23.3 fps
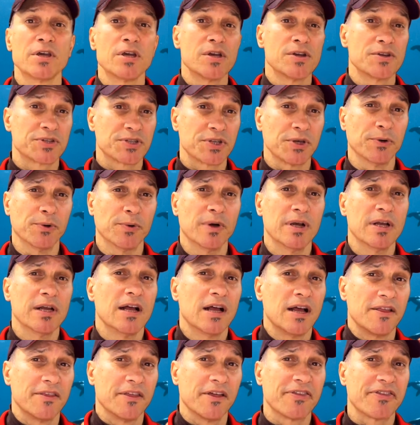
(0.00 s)
So
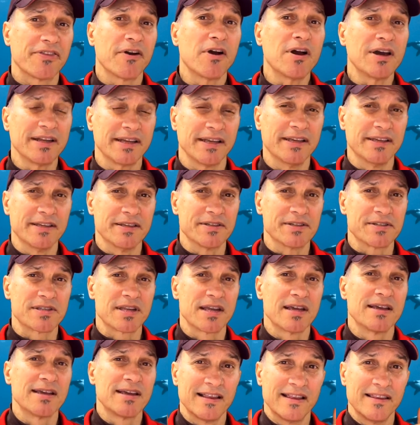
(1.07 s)
the thought is
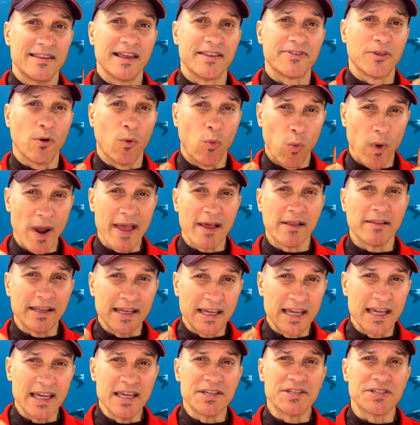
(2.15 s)
that the
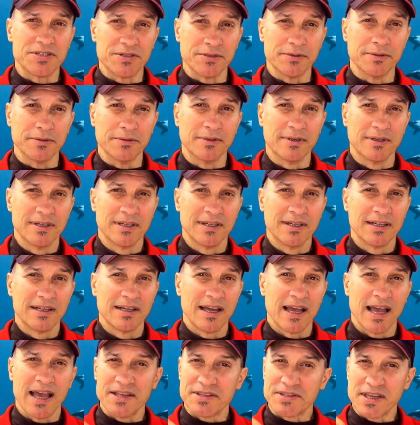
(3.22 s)
whaling issue,
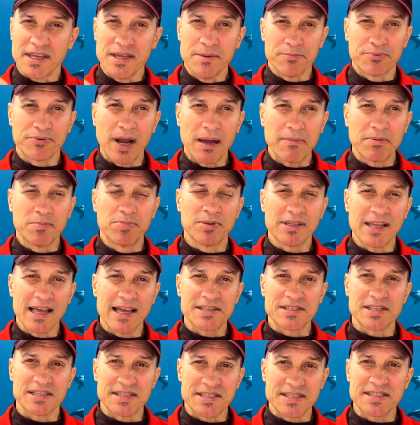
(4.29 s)
as improbable
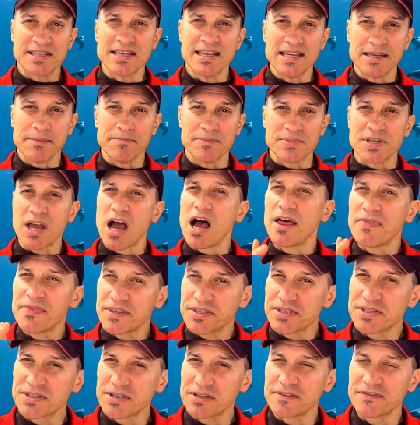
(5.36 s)
as it seems on the
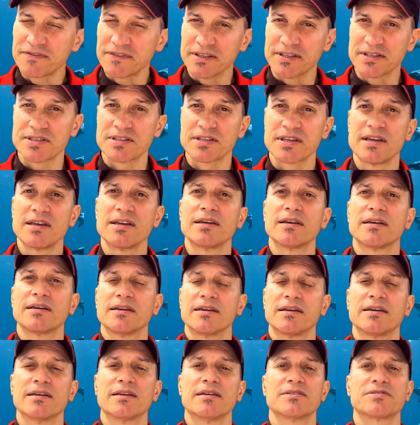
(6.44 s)
surface,
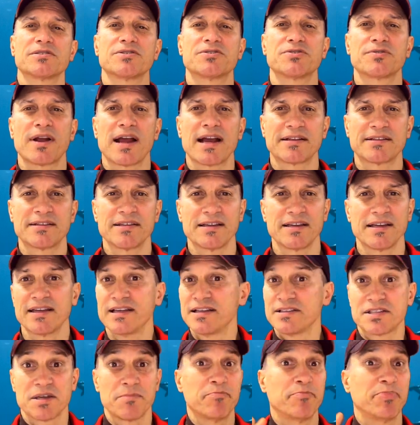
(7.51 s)
is attracting,
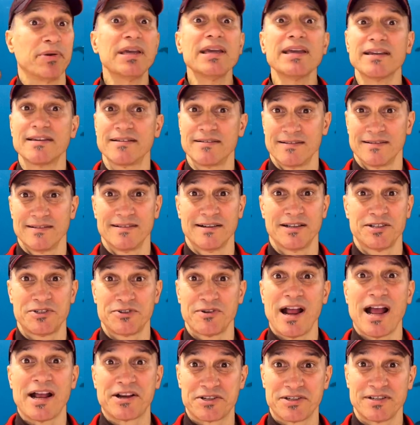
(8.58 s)
it's a big
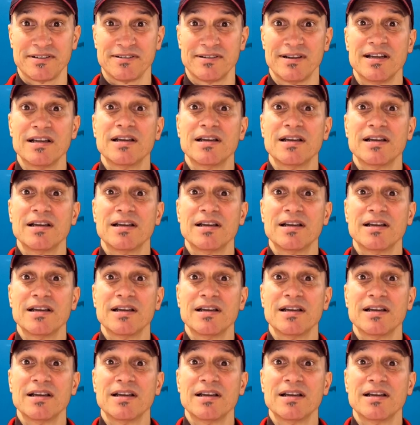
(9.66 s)
attraction,